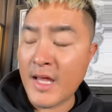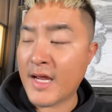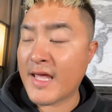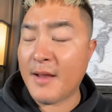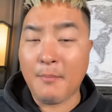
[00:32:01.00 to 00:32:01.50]

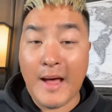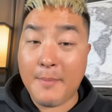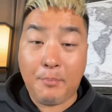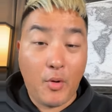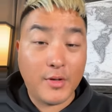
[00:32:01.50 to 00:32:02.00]
And again,
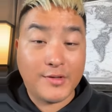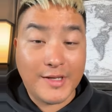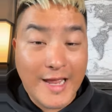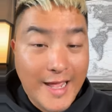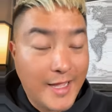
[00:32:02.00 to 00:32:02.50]
my point
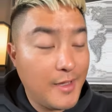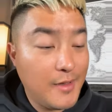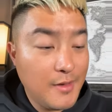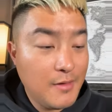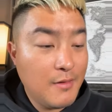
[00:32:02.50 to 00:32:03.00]
today
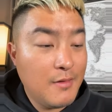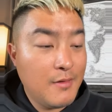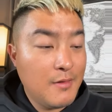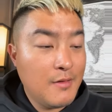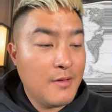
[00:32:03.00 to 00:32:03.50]

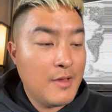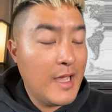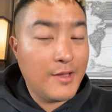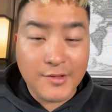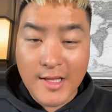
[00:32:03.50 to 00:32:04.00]

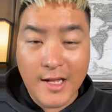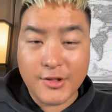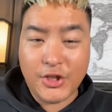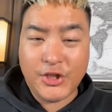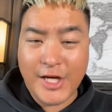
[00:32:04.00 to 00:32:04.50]
is
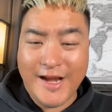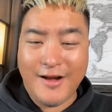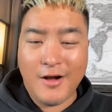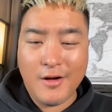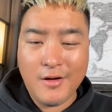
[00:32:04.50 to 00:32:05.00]
not to
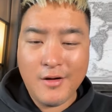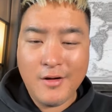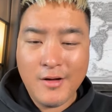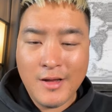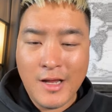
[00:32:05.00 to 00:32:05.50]
share
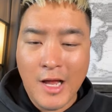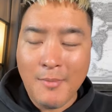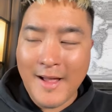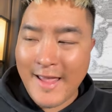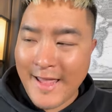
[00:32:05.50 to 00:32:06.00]

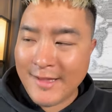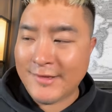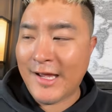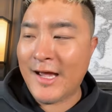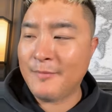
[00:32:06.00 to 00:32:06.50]
about
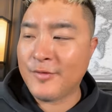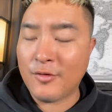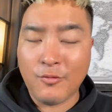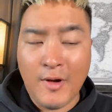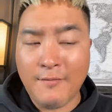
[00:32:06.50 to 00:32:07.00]
end
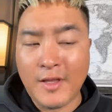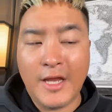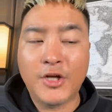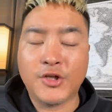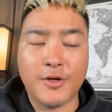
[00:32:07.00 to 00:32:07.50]
times
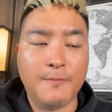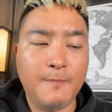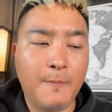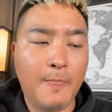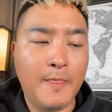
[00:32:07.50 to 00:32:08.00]
revelation,
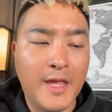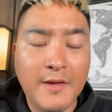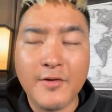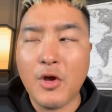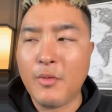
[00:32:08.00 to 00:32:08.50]

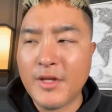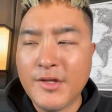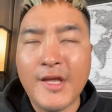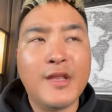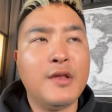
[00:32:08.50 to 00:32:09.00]
even though we
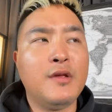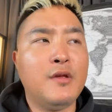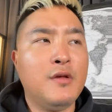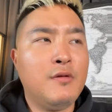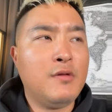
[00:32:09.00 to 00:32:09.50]
did
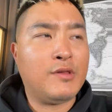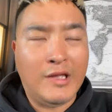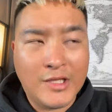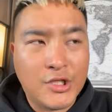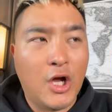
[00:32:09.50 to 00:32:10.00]

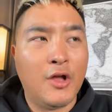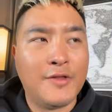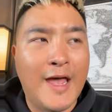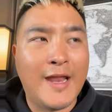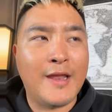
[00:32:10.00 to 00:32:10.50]
touch
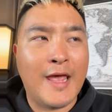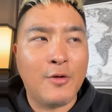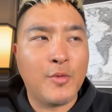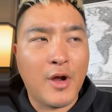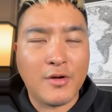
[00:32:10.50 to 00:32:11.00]
on that
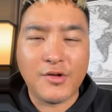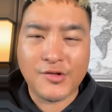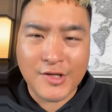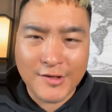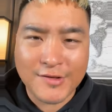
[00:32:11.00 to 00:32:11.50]
and we are
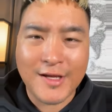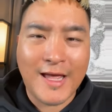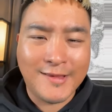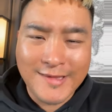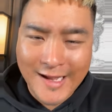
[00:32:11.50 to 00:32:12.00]

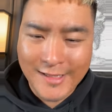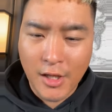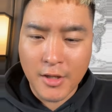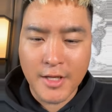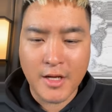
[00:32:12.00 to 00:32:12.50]
discussing and
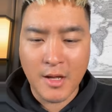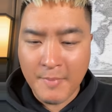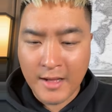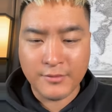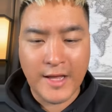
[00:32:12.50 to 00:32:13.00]
dialoguing
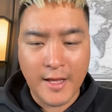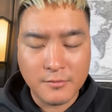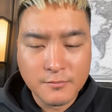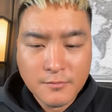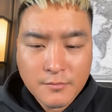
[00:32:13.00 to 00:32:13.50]
about that.